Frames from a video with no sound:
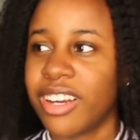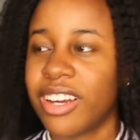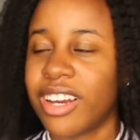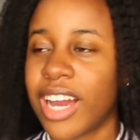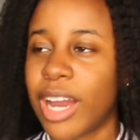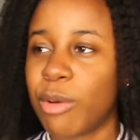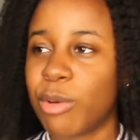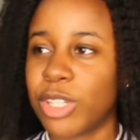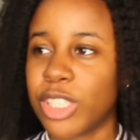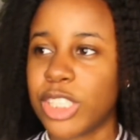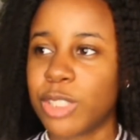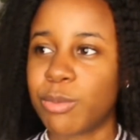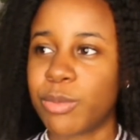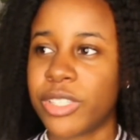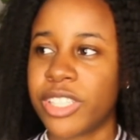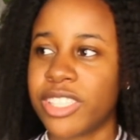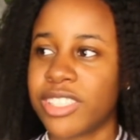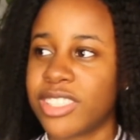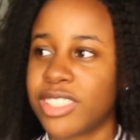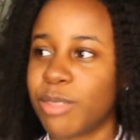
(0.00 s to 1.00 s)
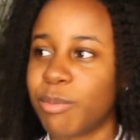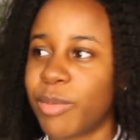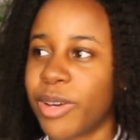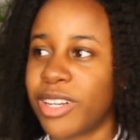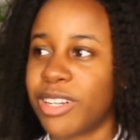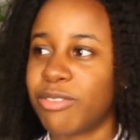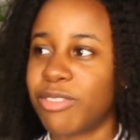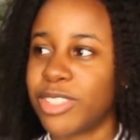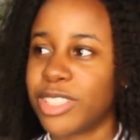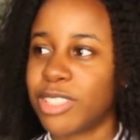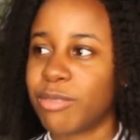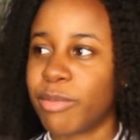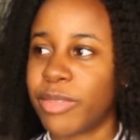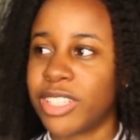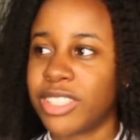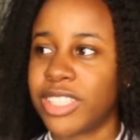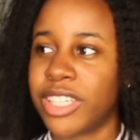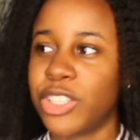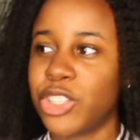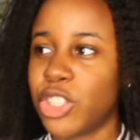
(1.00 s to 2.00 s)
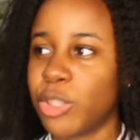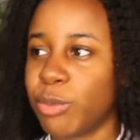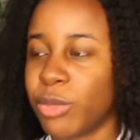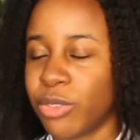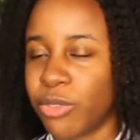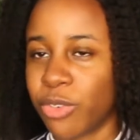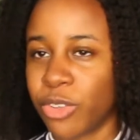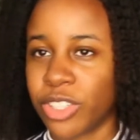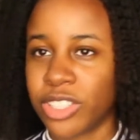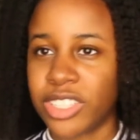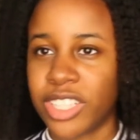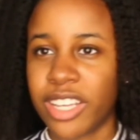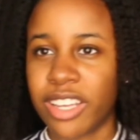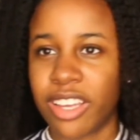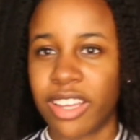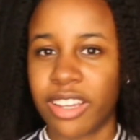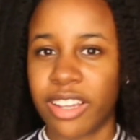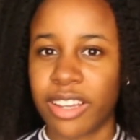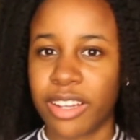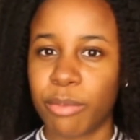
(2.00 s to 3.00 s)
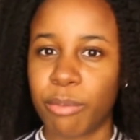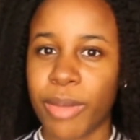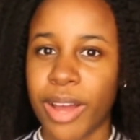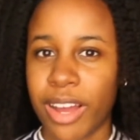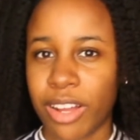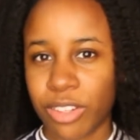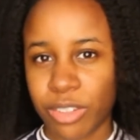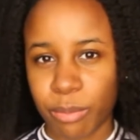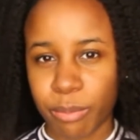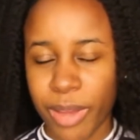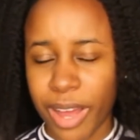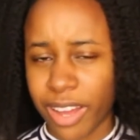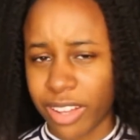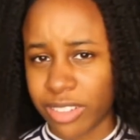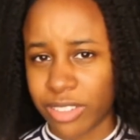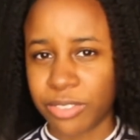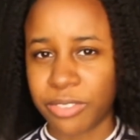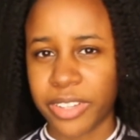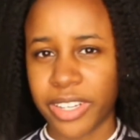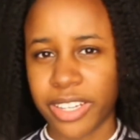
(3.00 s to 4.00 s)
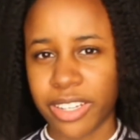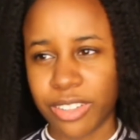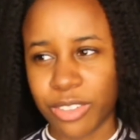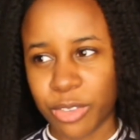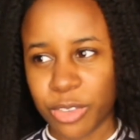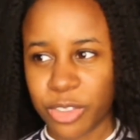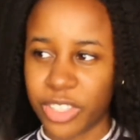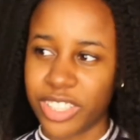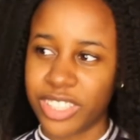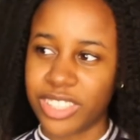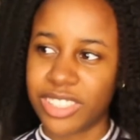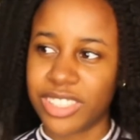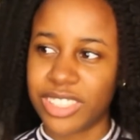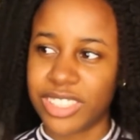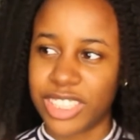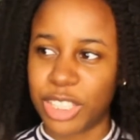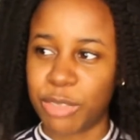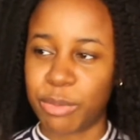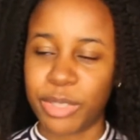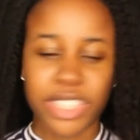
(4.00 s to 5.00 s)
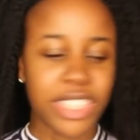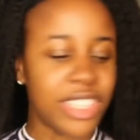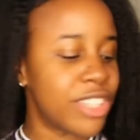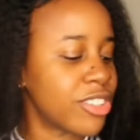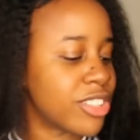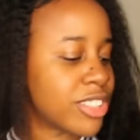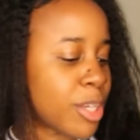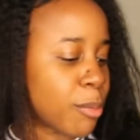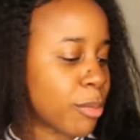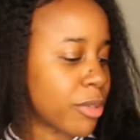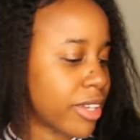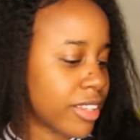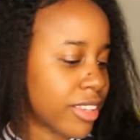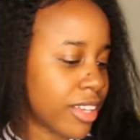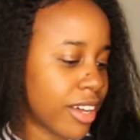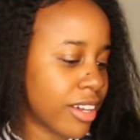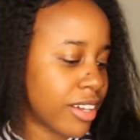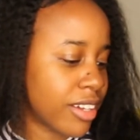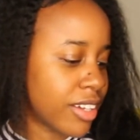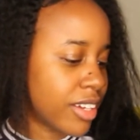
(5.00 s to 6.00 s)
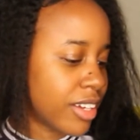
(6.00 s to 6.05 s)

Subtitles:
I would experience the benefits of meditation before taking like baclofen or CBD or something like that.